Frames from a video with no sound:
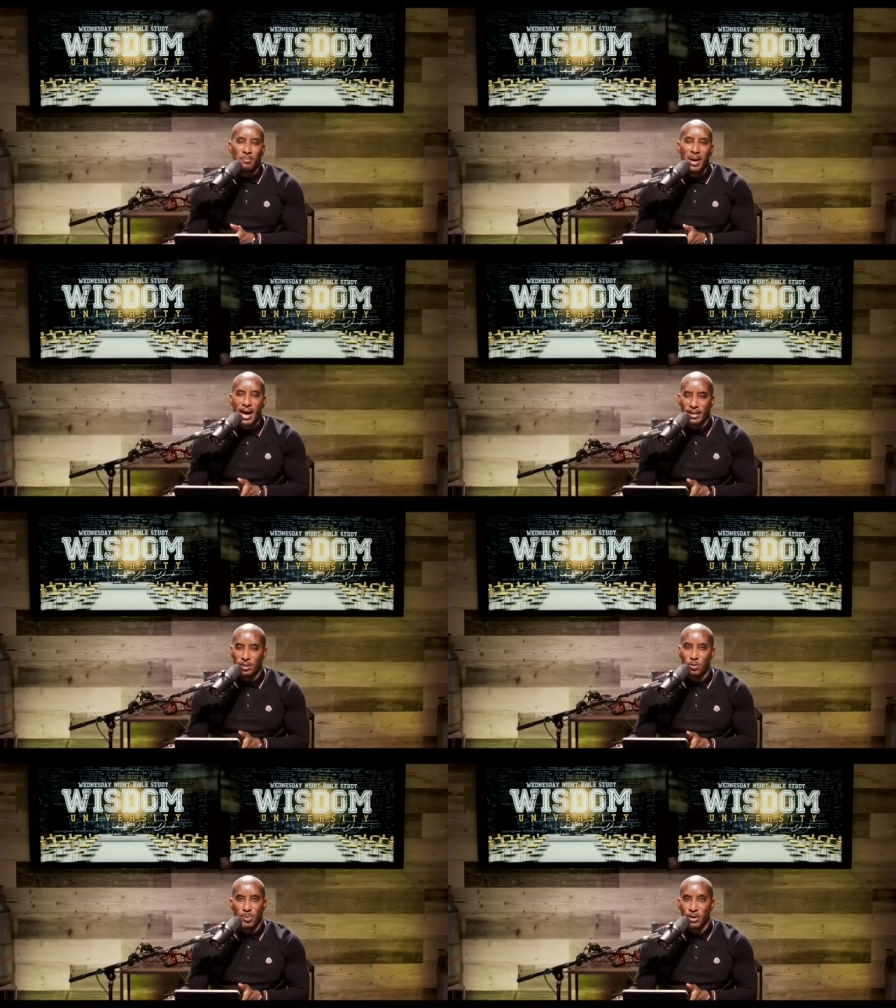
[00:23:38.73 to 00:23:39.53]

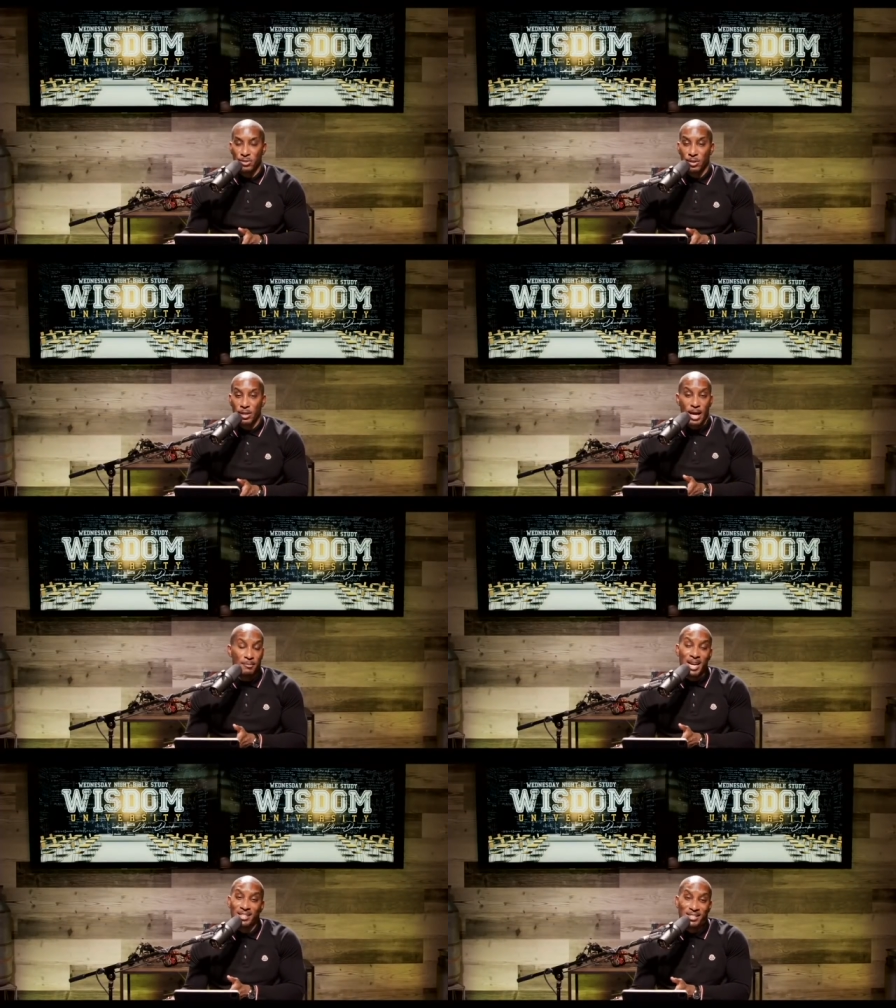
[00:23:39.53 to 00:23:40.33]
impact you personally.
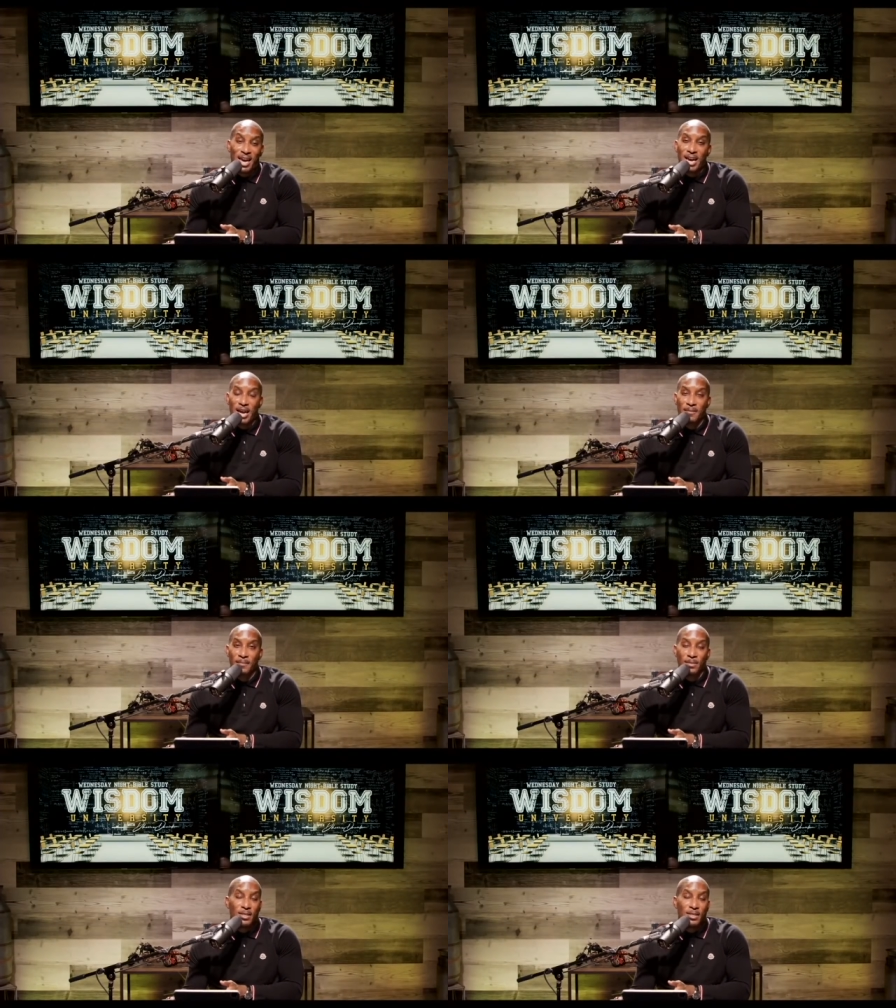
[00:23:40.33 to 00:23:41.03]
I'm not saying